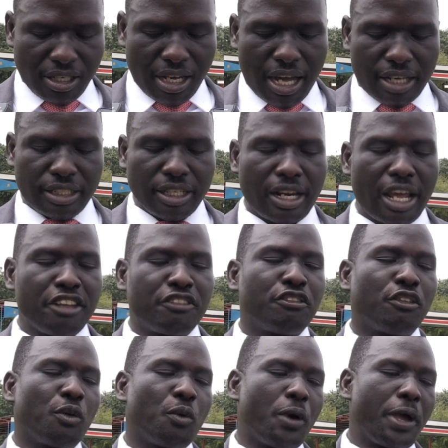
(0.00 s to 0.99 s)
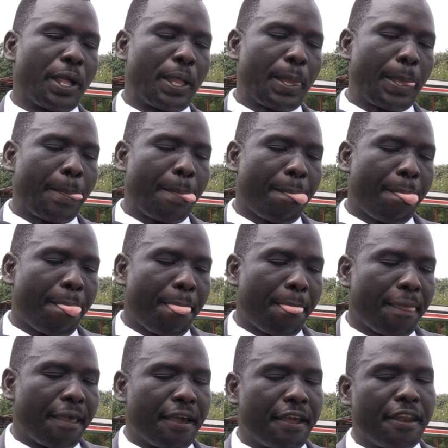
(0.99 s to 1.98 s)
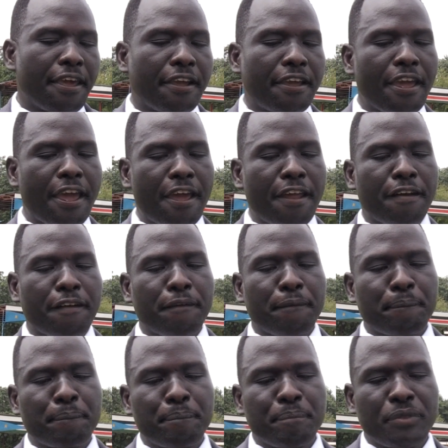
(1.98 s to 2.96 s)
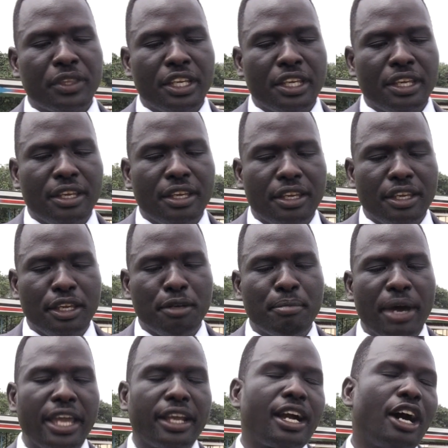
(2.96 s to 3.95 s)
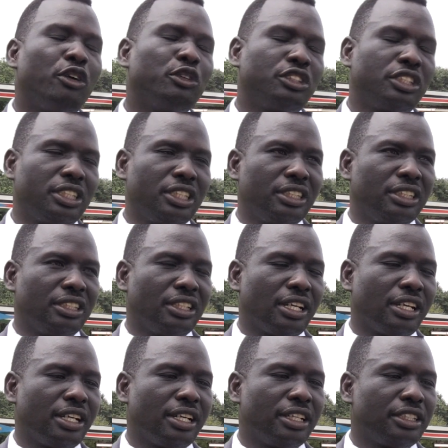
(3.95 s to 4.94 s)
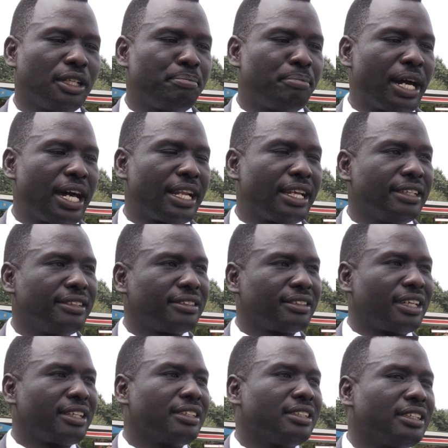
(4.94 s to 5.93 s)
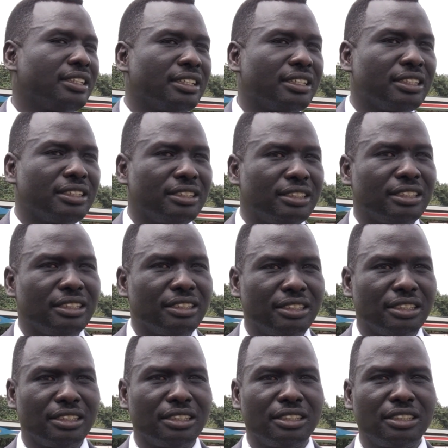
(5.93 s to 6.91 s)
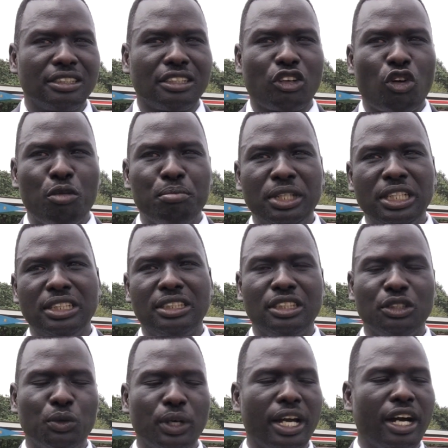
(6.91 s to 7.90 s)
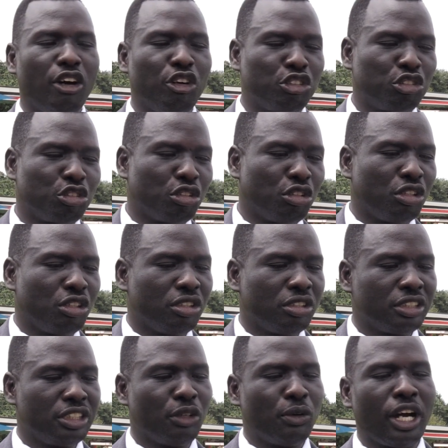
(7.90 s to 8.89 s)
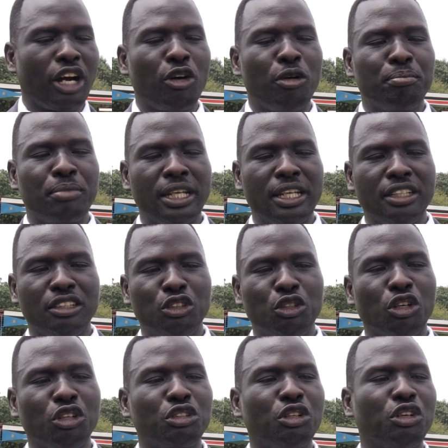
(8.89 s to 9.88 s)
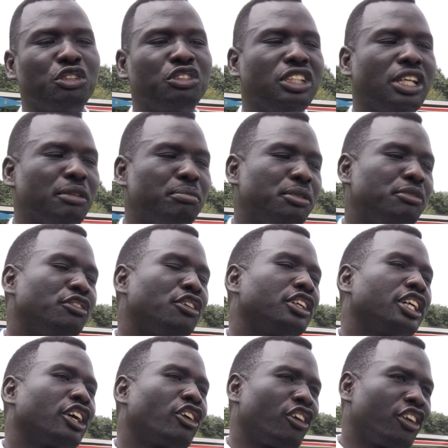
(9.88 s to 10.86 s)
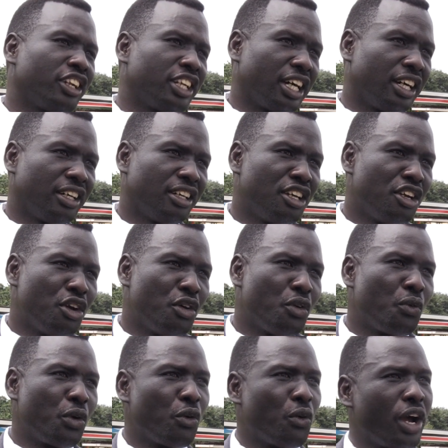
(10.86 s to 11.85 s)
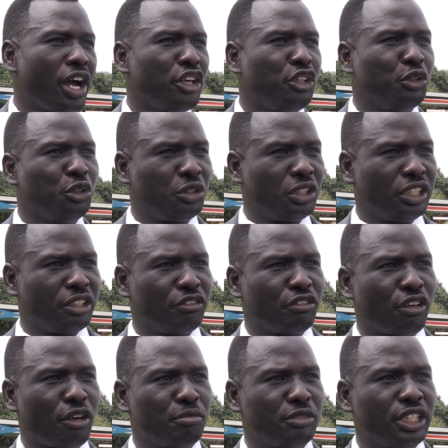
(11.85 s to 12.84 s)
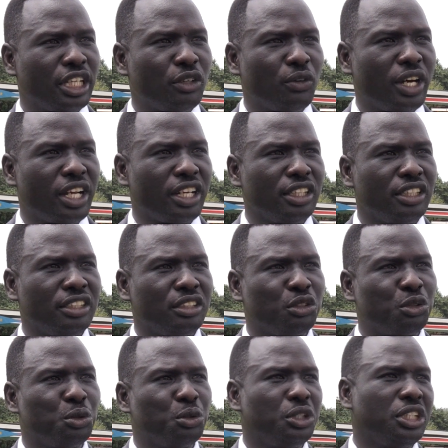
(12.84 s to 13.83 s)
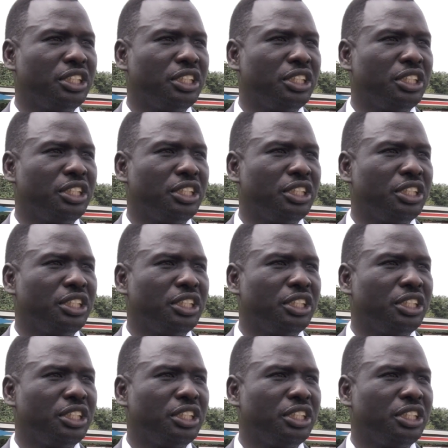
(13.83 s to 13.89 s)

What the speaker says: at the rightful way. And again, In my county, the parents and the community they were complaining. You know, those years before the corona, we were using from January to